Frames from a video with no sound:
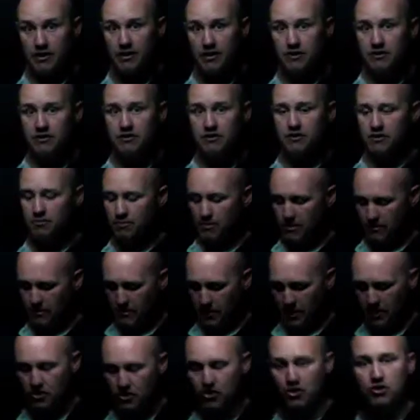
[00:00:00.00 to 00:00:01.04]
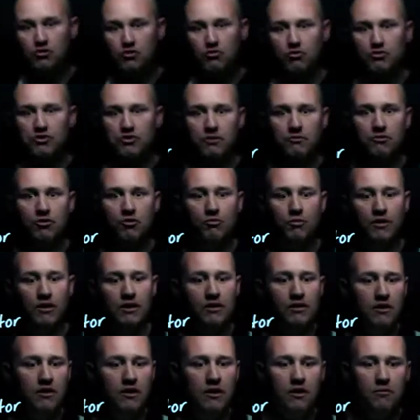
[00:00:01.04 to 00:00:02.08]
and this is a bit of an unusual simple bit,
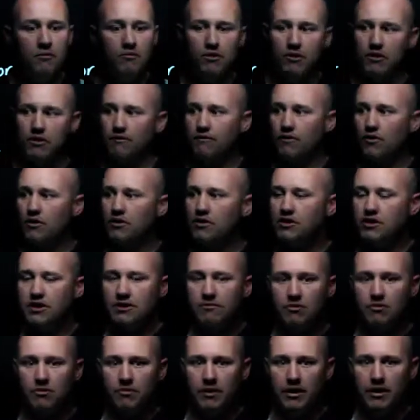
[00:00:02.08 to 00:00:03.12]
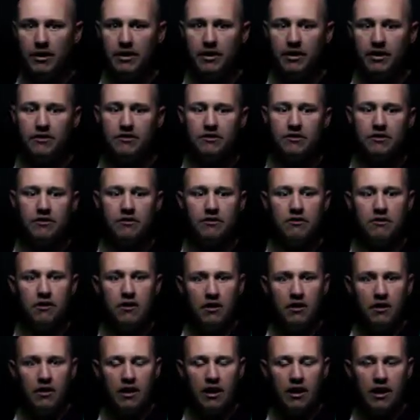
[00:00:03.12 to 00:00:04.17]
but the first simple bit is that
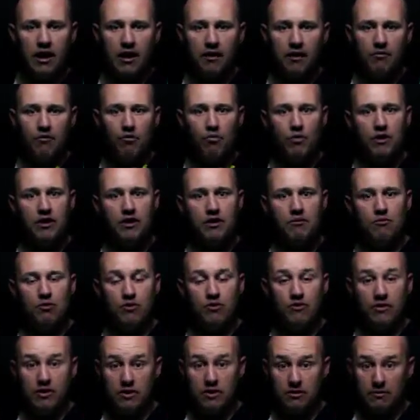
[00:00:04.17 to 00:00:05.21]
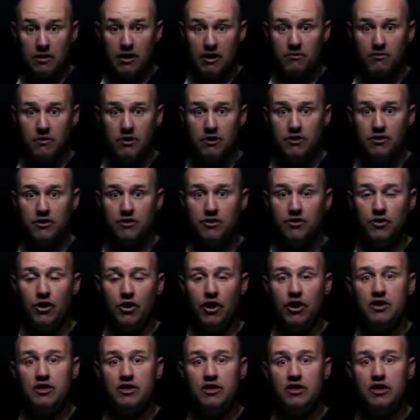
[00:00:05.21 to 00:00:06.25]
when you move into math methods, you're
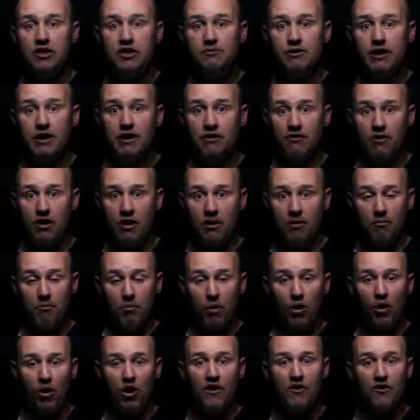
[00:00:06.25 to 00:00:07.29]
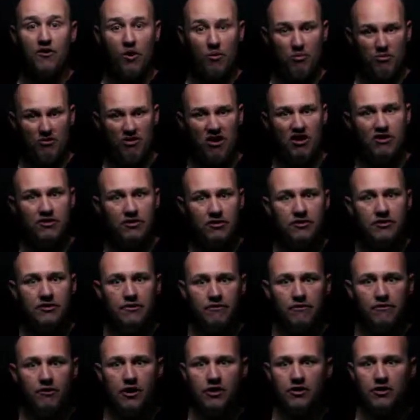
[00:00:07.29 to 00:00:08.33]
going to need to be able to apply the operations to
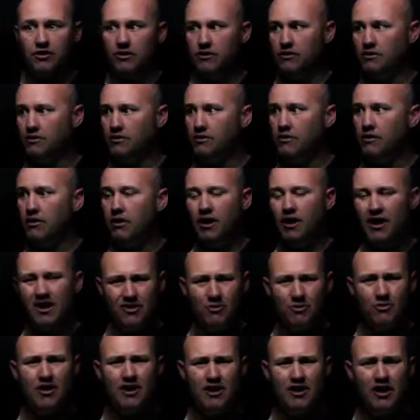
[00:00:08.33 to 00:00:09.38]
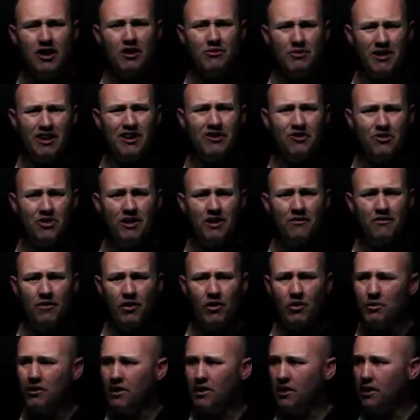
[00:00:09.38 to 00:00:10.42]
fractions, and you'll need to be able to do that
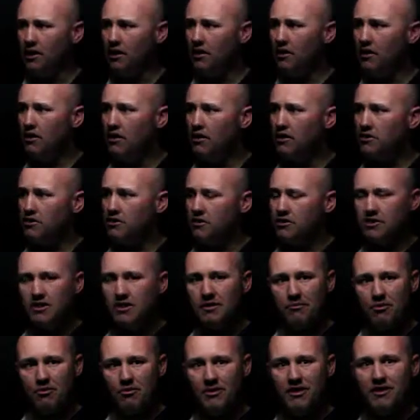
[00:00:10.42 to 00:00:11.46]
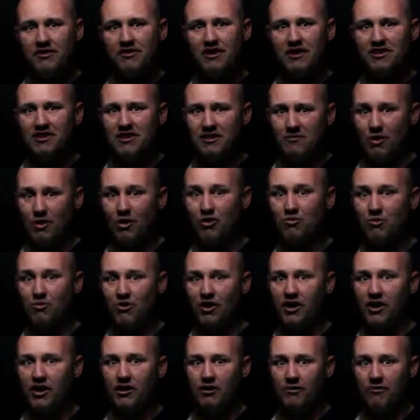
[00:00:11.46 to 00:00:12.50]
fluently. So the simple bit is actually
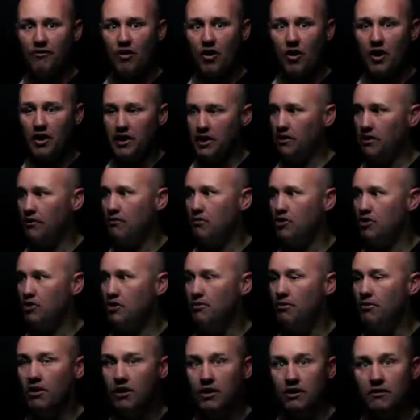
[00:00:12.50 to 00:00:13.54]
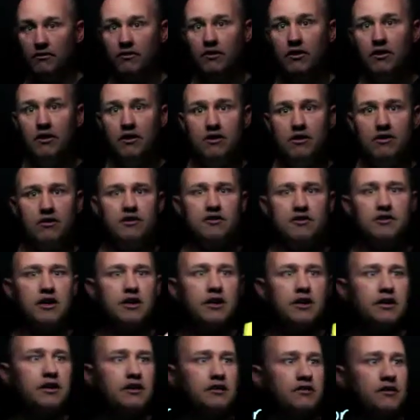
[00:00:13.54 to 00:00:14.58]
multiplying and dividing, would you believe? So let's take
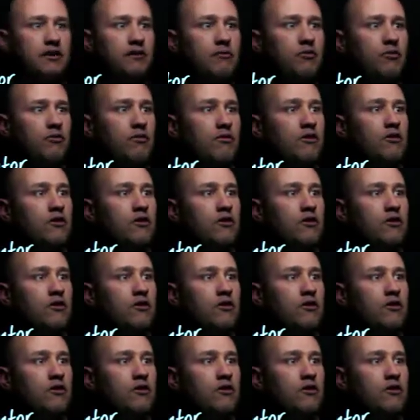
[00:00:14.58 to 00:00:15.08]
an example.